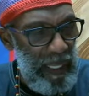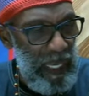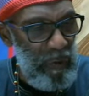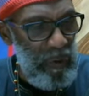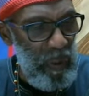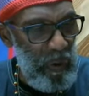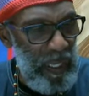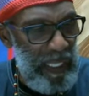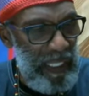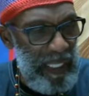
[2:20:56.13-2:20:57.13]
Even though
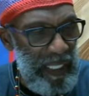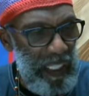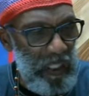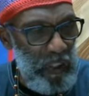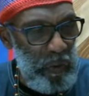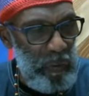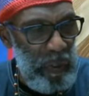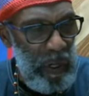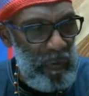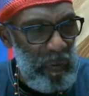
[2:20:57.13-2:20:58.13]
he attended Duke
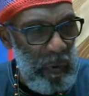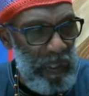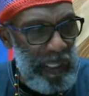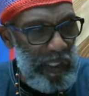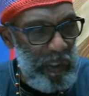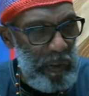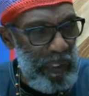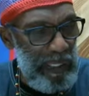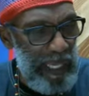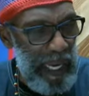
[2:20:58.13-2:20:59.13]
for only a
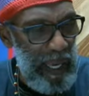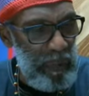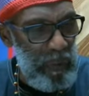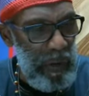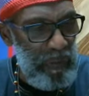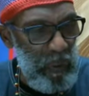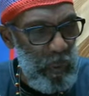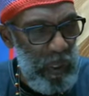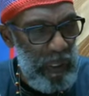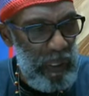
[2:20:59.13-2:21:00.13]
short time, you have to
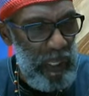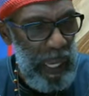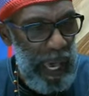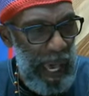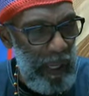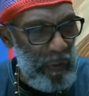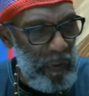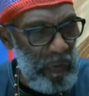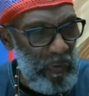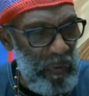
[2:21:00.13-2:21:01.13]
wonder how
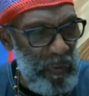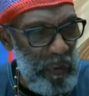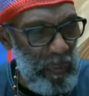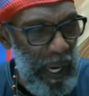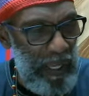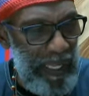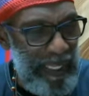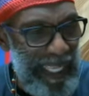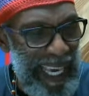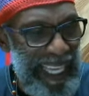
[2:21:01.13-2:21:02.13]
Duke feels about
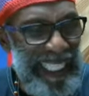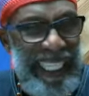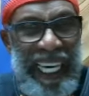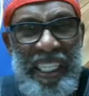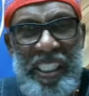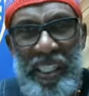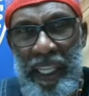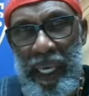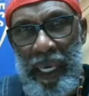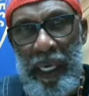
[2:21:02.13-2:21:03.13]
his education
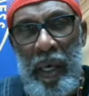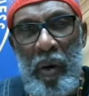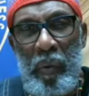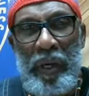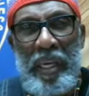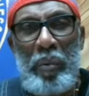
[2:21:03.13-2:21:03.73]
there. Well, he